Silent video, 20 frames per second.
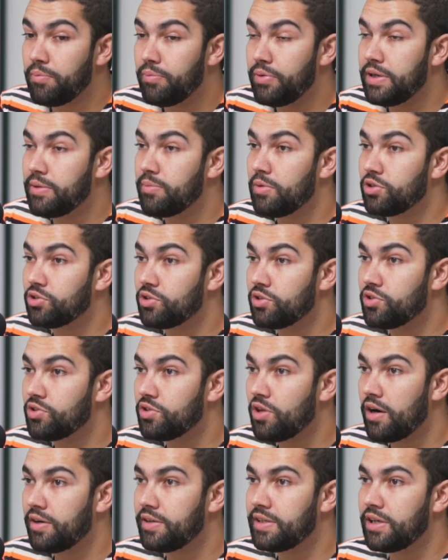pretty much
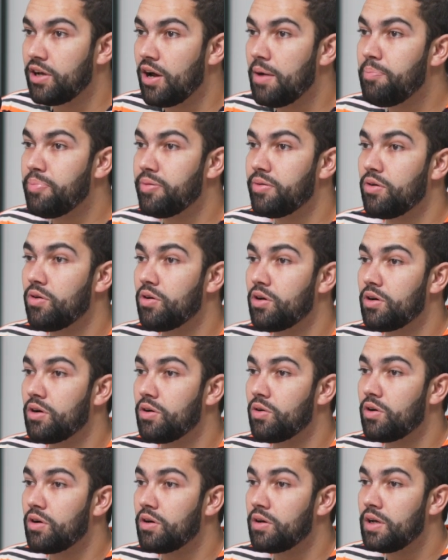starting up
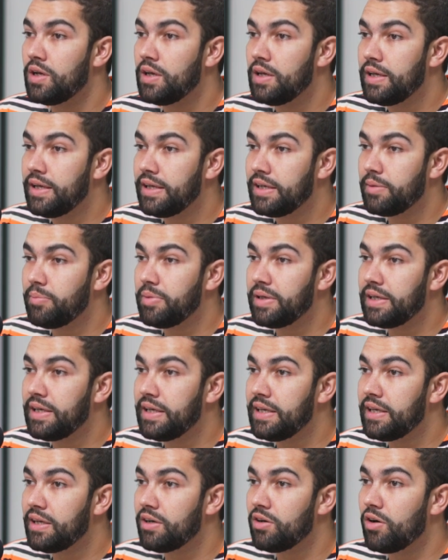or in the
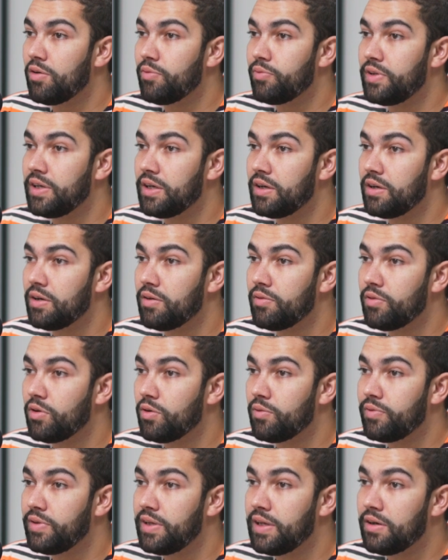beginning of
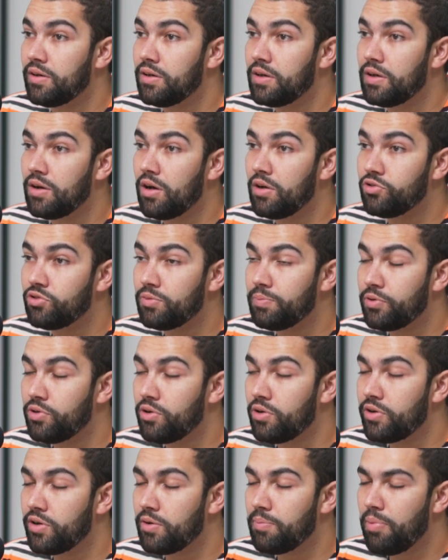their
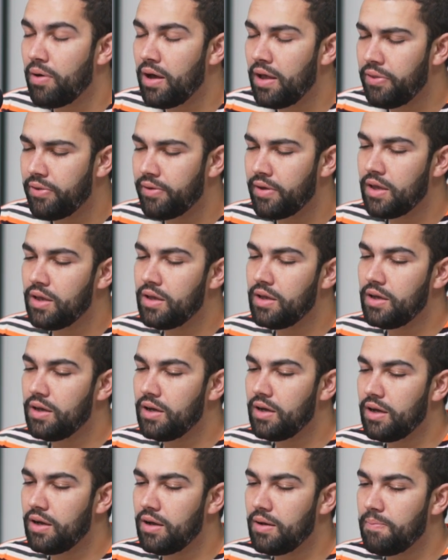entrepreneurial path.
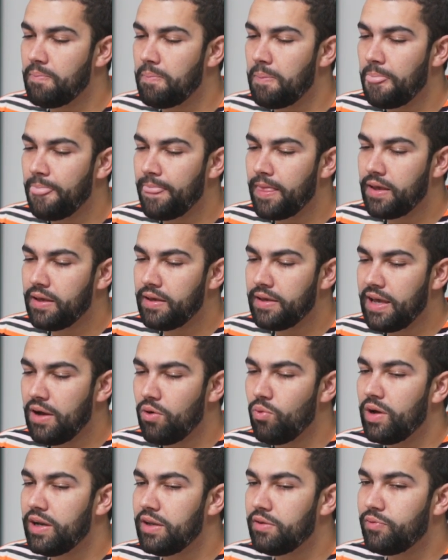
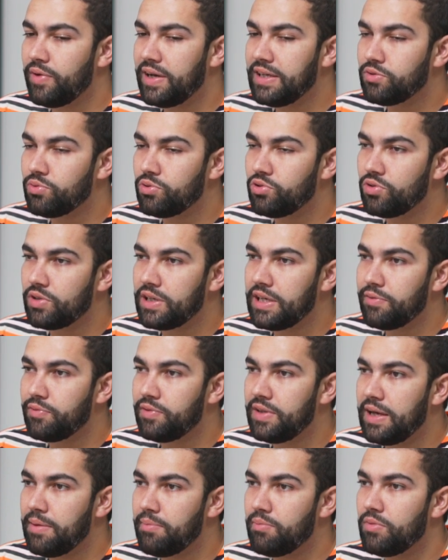What advice would you
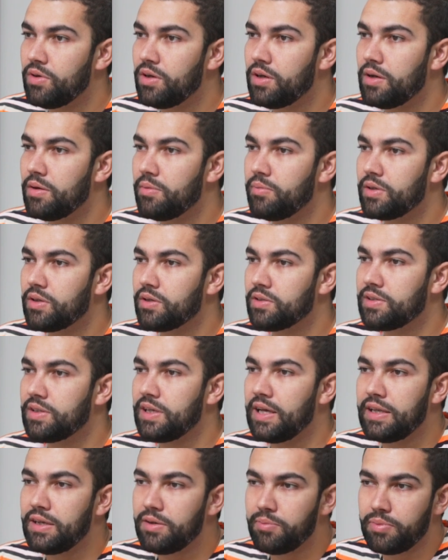give them? Because
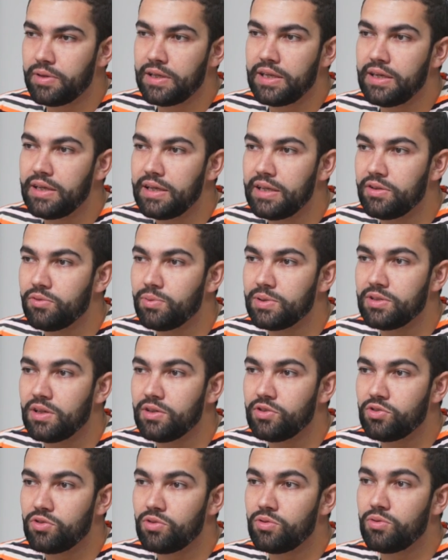in the beginning it was
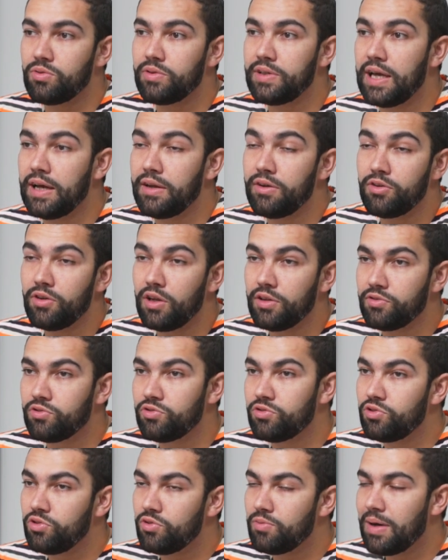also not
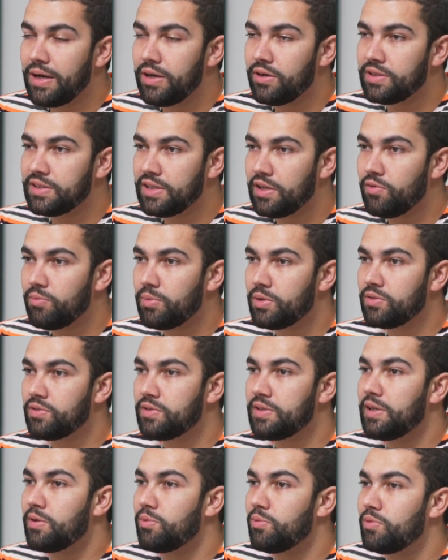you by yourself, but
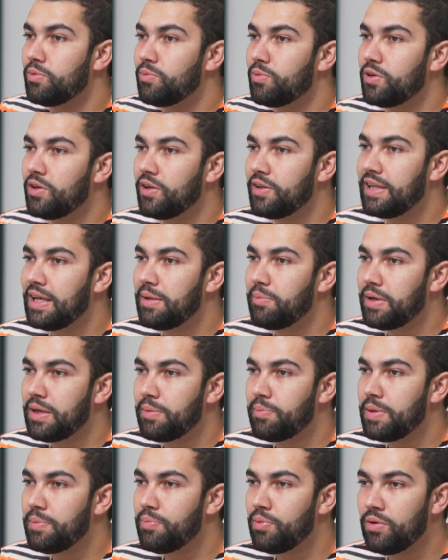there were not that
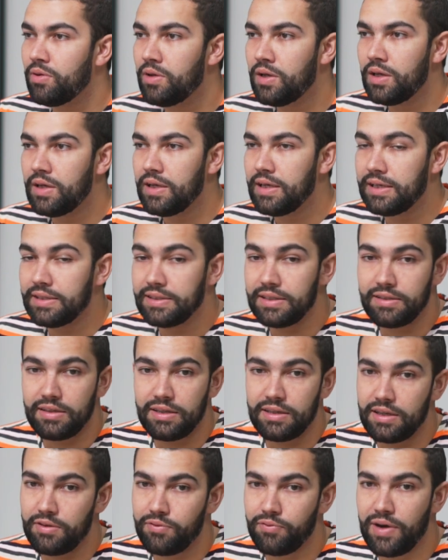many people. Is it
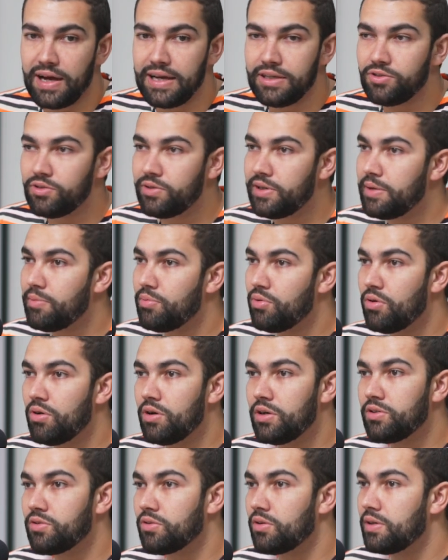an advisory
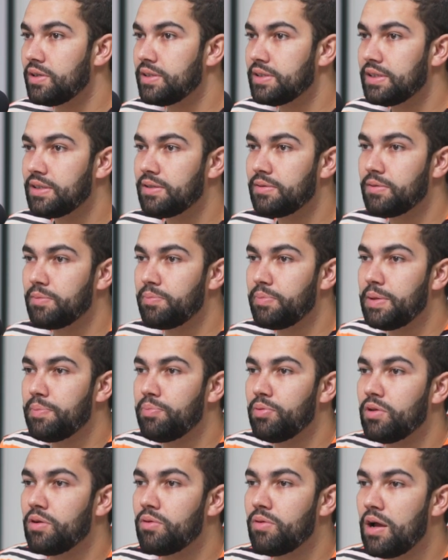board or is it
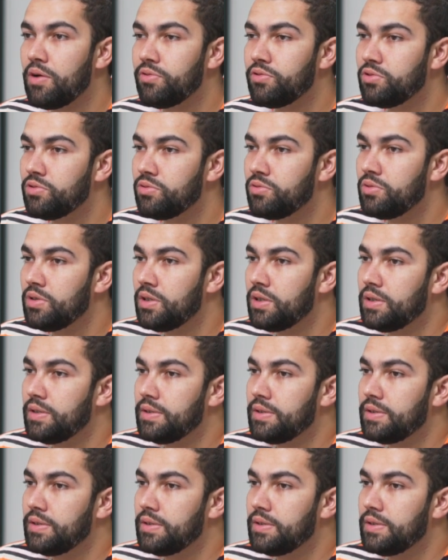people around you?